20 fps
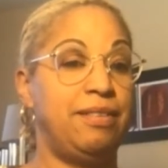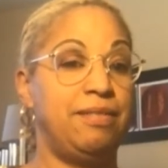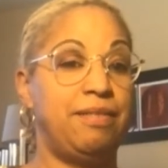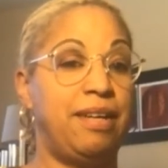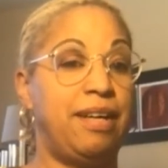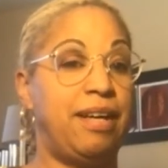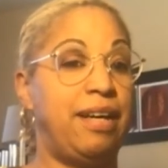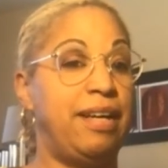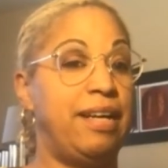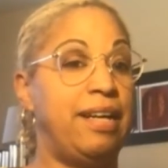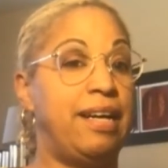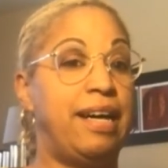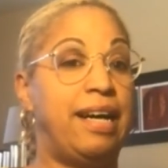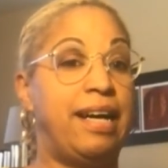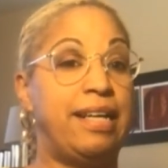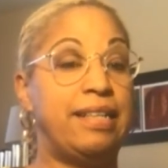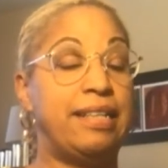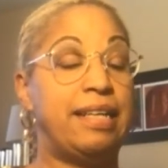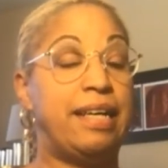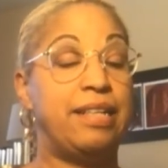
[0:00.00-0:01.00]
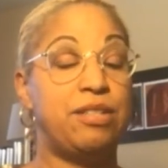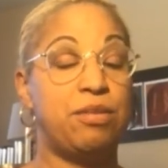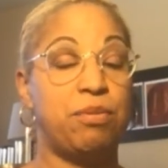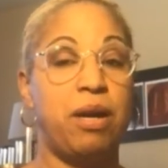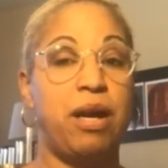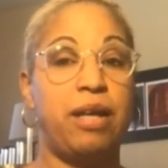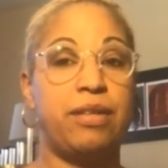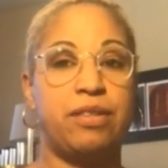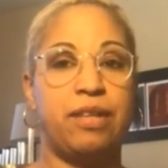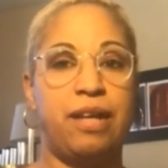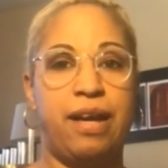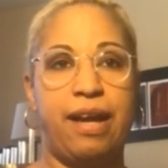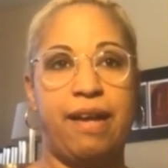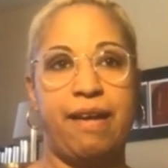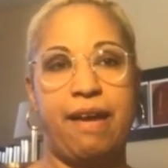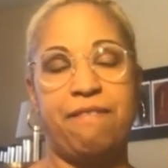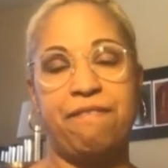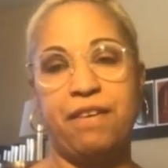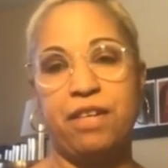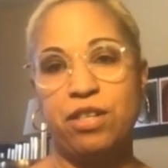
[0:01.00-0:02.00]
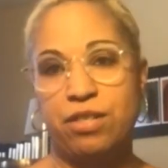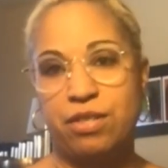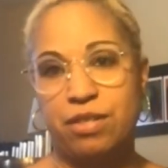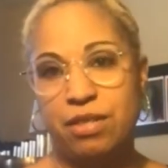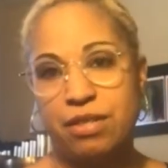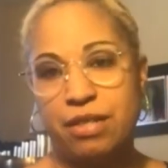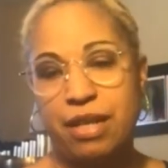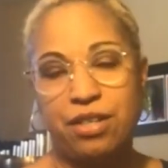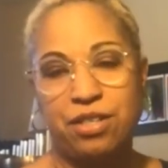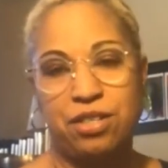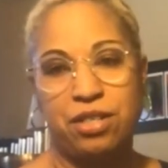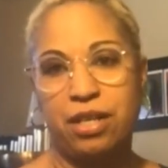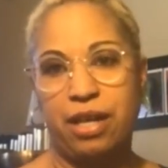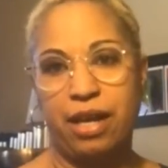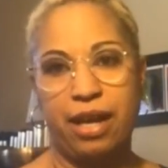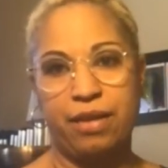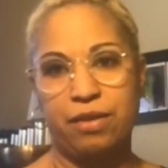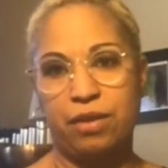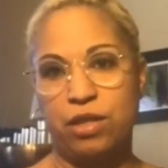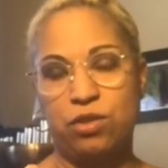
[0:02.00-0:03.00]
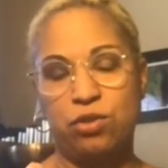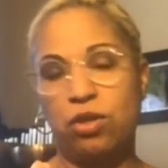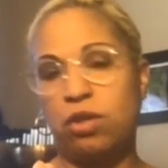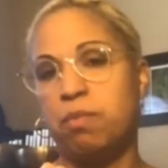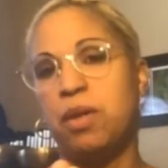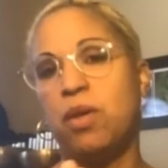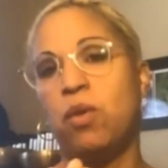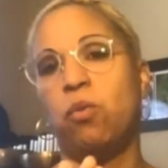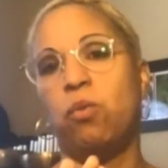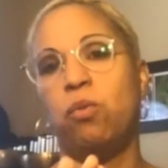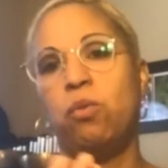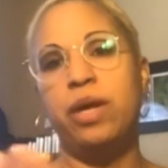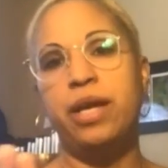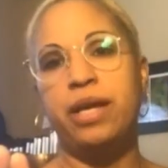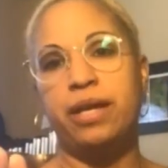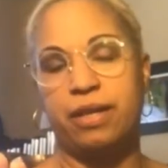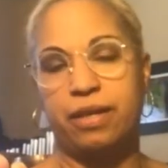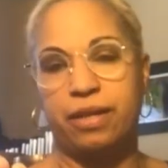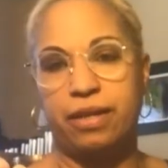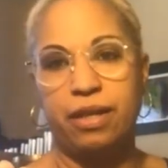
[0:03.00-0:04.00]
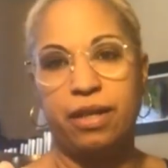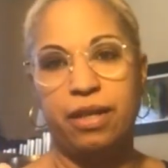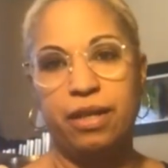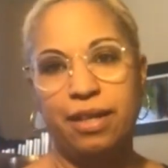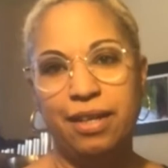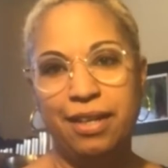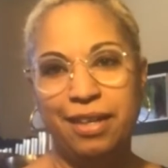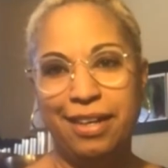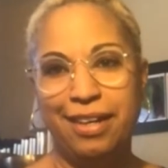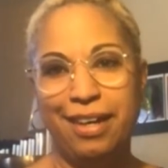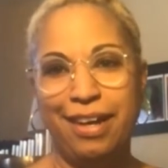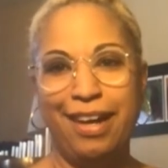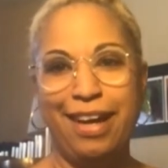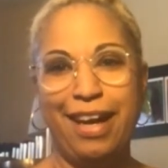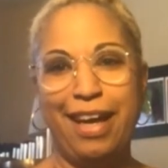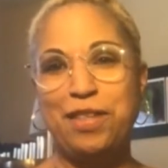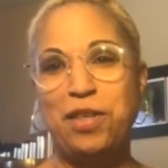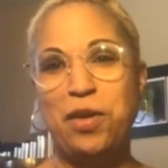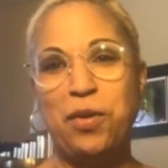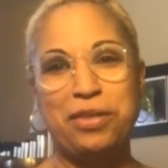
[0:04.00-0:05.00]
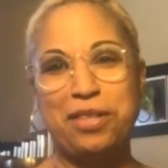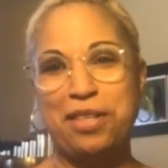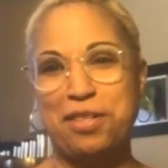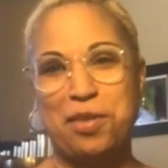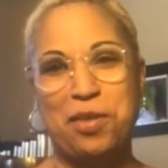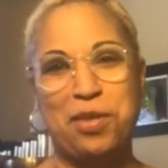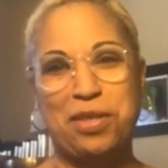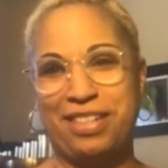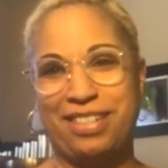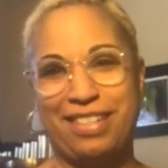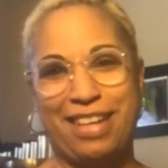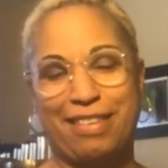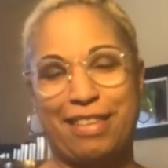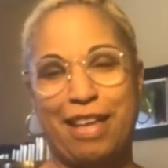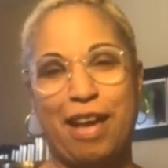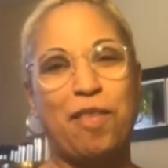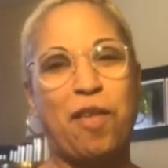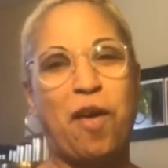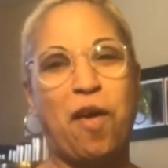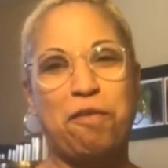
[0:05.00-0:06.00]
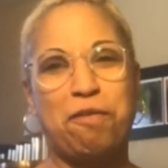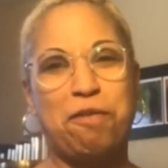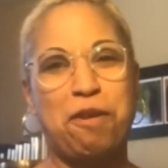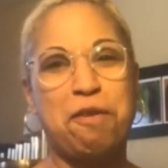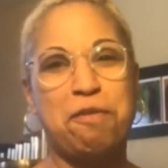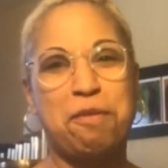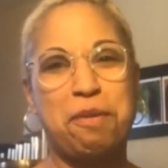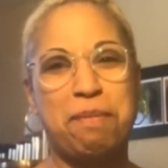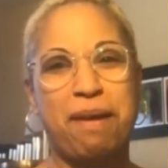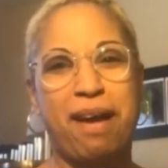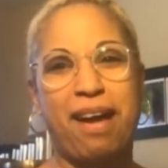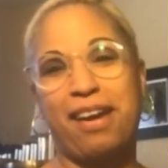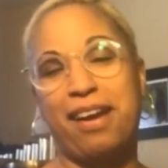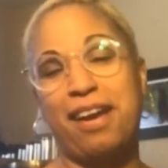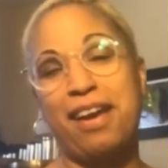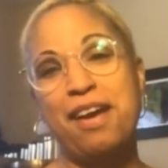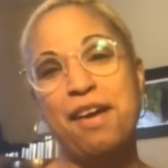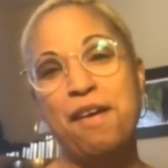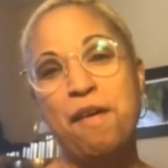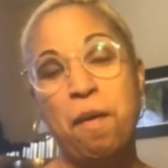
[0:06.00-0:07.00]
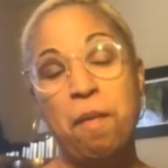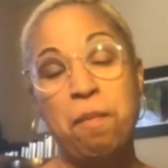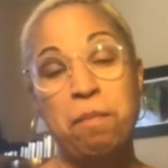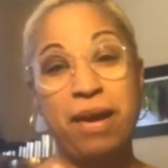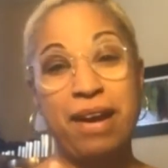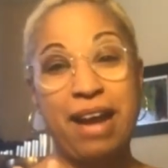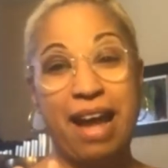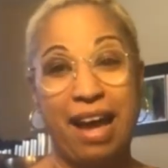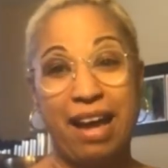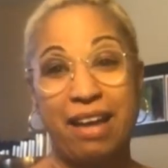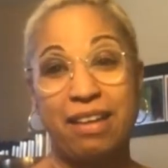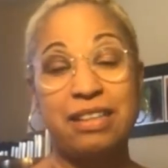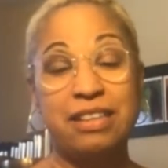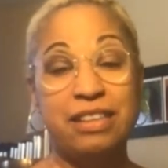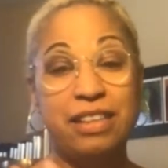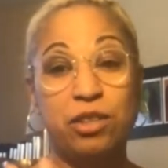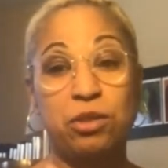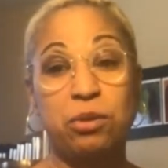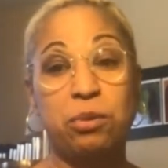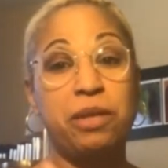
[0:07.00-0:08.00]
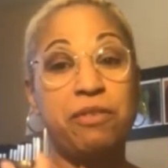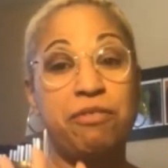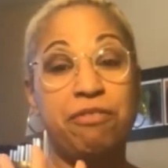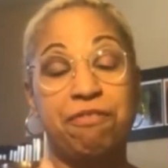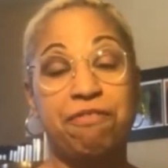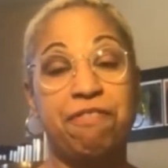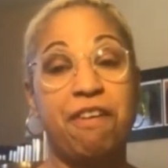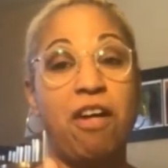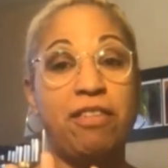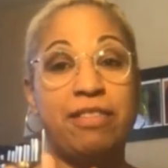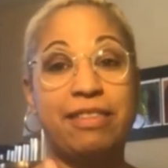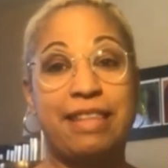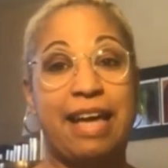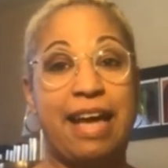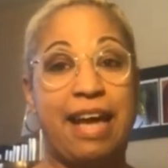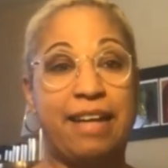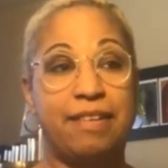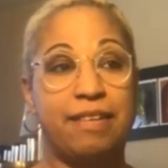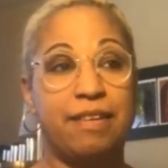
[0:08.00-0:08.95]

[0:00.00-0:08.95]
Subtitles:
I swear I finished the session. It took me a week. I know it doesn't usually take that long for everybody, but I literally felt that